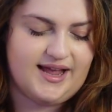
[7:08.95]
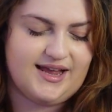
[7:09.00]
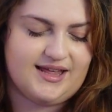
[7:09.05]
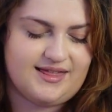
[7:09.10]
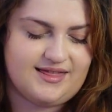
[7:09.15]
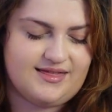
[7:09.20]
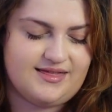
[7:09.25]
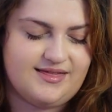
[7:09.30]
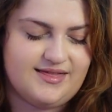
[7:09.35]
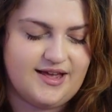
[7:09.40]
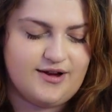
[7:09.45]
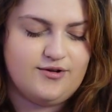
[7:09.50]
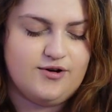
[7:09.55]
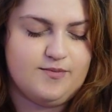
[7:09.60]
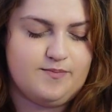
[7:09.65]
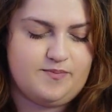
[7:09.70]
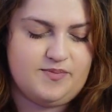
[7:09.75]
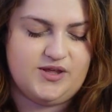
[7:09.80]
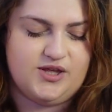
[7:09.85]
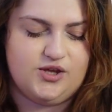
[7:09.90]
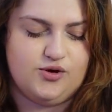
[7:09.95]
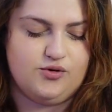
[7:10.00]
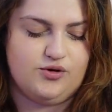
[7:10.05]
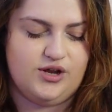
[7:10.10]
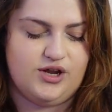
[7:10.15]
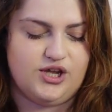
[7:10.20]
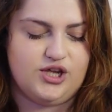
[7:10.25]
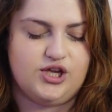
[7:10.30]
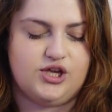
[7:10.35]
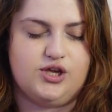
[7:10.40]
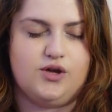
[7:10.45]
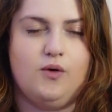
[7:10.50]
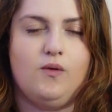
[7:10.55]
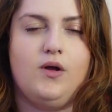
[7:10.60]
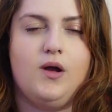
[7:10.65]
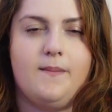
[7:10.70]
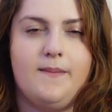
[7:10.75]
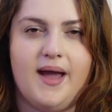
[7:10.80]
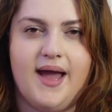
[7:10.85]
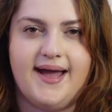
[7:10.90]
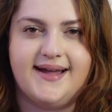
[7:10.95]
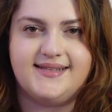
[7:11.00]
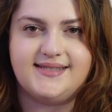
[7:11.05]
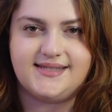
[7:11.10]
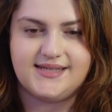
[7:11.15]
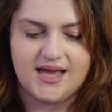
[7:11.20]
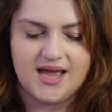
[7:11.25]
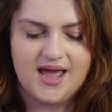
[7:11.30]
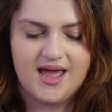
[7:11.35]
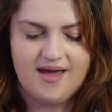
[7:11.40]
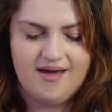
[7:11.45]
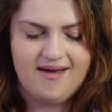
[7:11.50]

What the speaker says: therapeutic yoga mats